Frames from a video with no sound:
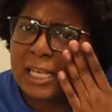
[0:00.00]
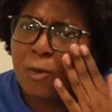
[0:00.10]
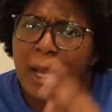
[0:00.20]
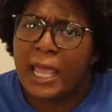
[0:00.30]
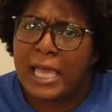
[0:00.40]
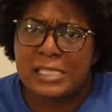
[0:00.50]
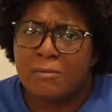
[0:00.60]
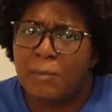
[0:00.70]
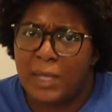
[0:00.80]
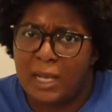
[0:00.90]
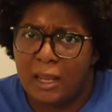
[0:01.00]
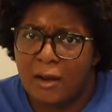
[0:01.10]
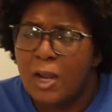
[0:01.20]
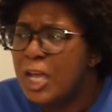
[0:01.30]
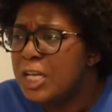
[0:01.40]
Nobody asked him to be
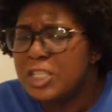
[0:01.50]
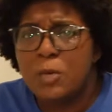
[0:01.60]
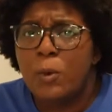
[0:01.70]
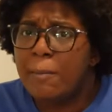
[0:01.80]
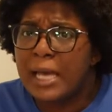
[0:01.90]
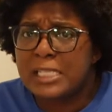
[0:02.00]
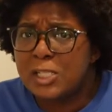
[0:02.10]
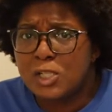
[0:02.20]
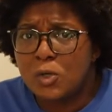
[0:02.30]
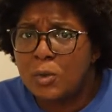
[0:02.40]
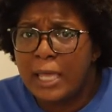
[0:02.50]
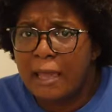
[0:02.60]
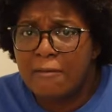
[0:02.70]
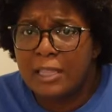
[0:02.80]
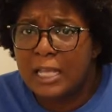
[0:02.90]
there. She went back to the school and
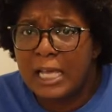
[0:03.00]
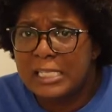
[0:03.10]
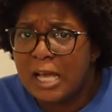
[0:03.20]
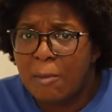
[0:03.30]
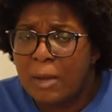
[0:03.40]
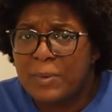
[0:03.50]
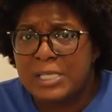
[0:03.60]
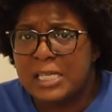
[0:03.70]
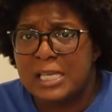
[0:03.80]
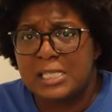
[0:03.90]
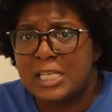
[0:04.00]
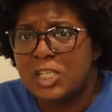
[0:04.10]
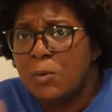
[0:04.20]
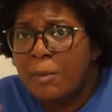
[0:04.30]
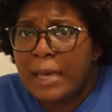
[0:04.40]
everything. Like, talk about PTSD.
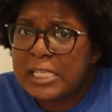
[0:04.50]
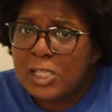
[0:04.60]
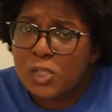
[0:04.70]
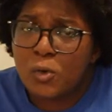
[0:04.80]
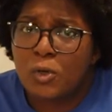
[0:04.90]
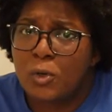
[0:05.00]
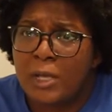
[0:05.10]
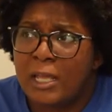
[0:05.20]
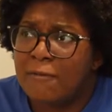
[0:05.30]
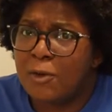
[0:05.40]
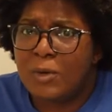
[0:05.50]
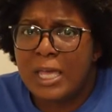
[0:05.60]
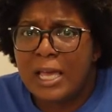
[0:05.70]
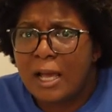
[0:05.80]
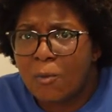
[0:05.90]
She went back to the school to do the interview.
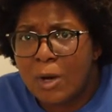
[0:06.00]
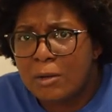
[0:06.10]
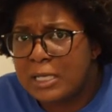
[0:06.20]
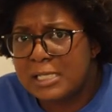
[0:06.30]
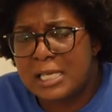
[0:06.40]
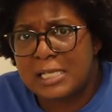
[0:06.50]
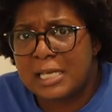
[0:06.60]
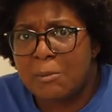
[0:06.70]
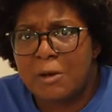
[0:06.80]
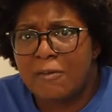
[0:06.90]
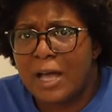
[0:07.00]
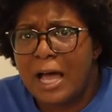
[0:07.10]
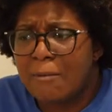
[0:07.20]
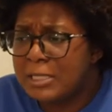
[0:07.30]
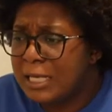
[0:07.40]
Dane kind of rolling his ass out of motherfucking
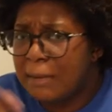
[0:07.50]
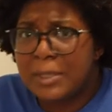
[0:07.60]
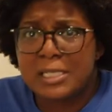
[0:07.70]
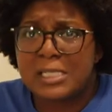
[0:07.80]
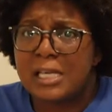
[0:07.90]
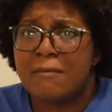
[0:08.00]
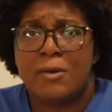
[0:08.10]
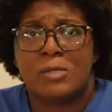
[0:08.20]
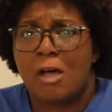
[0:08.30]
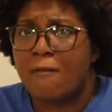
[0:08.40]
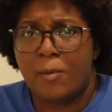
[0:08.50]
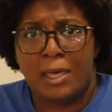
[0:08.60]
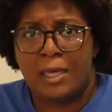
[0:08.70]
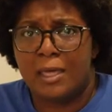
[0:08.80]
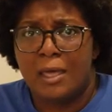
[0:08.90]
but She like, bitch, this interview is over
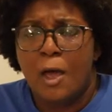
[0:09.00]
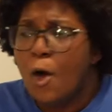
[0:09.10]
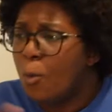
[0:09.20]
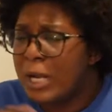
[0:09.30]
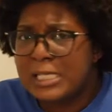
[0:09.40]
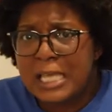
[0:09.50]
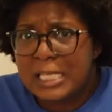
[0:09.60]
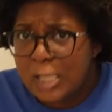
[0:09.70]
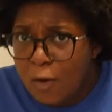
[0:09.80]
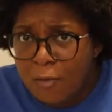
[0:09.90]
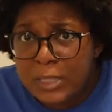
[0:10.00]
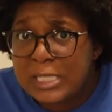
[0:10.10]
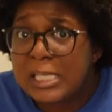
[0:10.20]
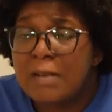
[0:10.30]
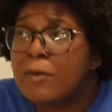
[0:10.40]
with. When I say it's over with,
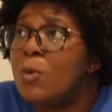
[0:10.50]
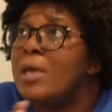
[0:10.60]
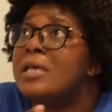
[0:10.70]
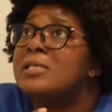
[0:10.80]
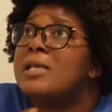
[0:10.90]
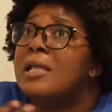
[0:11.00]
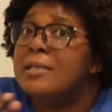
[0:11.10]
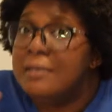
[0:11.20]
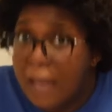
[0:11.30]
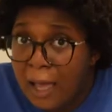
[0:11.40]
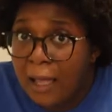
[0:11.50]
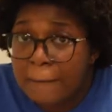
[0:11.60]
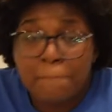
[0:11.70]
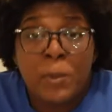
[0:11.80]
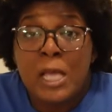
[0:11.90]
this interview is
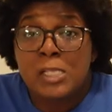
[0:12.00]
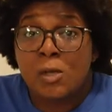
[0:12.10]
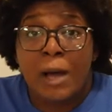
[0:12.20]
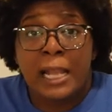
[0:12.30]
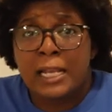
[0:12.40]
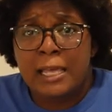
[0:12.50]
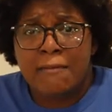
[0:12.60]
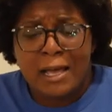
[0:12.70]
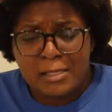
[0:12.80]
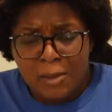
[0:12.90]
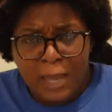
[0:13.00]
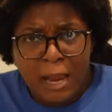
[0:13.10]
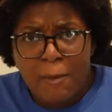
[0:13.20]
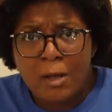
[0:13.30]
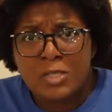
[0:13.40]
done. So Ani leave out. So
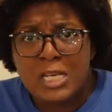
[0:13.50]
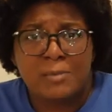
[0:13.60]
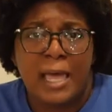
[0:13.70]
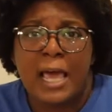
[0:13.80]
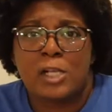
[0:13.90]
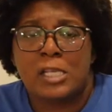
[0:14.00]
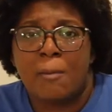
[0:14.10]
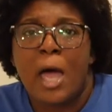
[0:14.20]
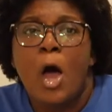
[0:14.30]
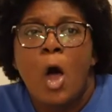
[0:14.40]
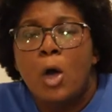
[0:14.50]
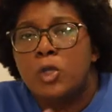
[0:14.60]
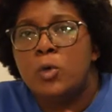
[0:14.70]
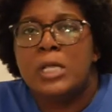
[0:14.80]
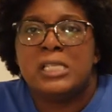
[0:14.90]
Aaron gonna chase behind her talking about
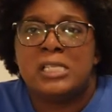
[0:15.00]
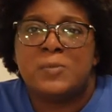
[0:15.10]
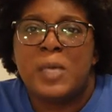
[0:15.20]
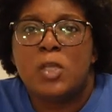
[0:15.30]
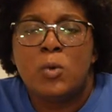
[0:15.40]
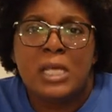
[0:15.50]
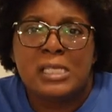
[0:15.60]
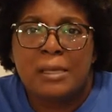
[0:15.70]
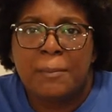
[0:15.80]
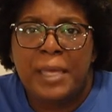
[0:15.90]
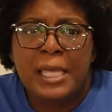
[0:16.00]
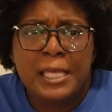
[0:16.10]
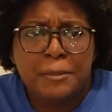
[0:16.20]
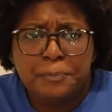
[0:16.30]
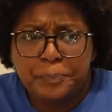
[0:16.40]
you need to speak, you need to
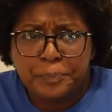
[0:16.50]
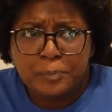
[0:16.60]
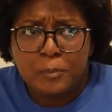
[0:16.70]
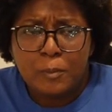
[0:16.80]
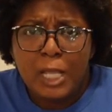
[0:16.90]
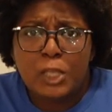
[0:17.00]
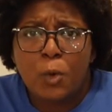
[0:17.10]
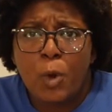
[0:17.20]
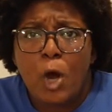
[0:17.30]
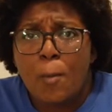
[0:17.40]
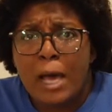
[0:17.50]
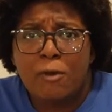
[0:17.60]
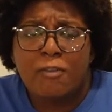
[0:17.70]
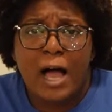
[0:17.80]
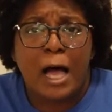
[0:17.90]
be the role model
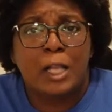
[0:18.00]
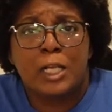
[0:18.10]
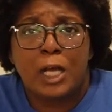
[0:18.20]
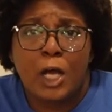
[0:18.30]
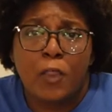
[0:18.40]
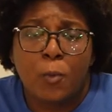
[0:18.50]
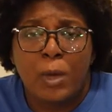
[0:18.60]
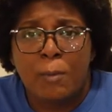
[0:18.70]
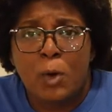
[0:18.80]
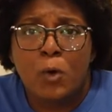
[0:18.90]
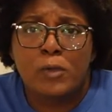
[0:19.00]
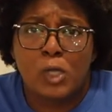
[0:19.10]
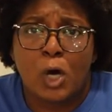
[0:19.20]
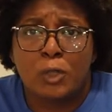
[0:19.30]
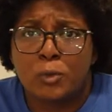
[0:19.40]
for all of the other women who's
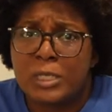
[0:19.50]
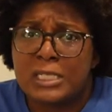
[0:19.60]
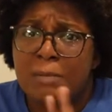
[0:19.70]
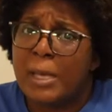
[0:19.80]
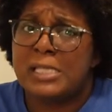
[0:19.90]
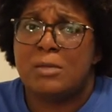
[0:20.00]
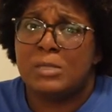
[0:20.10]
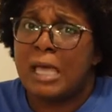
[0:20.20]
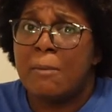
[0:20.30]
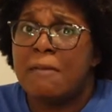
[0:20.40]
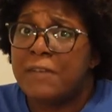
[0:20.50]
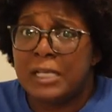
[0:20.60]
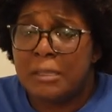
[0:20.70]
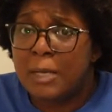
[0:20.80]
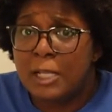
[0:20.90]
gone through this. She basically was like, man,
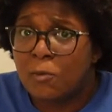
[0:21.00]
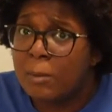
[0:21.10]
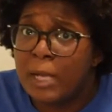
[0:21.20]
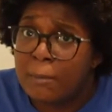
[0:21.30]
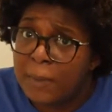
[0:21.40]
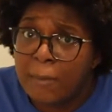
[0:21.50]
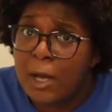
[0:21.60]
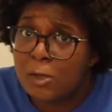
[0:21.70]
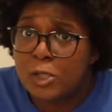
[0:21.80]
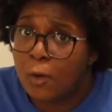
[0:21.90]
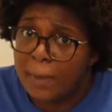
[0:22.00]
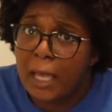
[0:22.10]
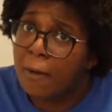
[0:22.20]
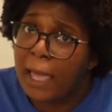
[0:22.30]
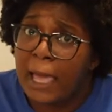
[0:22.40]
fuck them other women. Them, them hoes gonna be
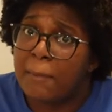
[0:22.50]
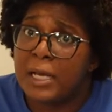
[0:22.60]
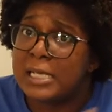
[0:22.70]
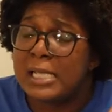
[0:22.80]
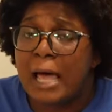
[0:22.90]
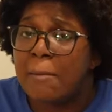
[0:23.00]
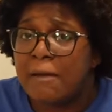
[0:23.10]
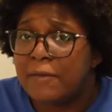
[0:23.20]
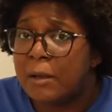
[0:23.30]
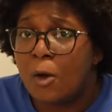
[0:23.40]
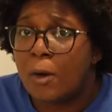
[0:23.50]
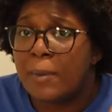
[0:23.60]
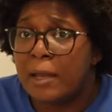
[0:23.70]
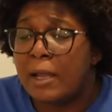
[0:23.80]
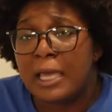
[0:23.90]
okay because I'm not gonna go up
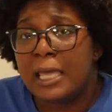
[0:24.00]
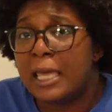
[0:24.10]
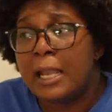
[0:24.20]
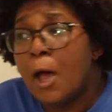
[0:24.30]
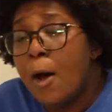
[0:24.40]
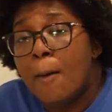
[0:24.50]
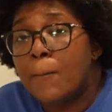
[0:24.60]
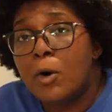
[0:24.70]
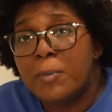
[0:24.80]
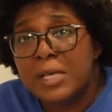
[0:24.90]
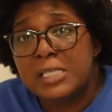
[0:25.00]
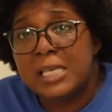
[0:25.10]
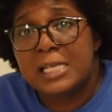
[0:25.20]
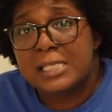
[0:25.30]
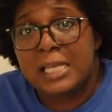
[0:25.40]
here and get more
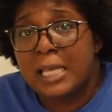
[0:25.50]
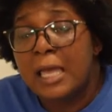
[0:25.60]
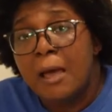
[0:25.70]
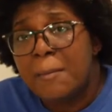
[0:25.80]
PTSD.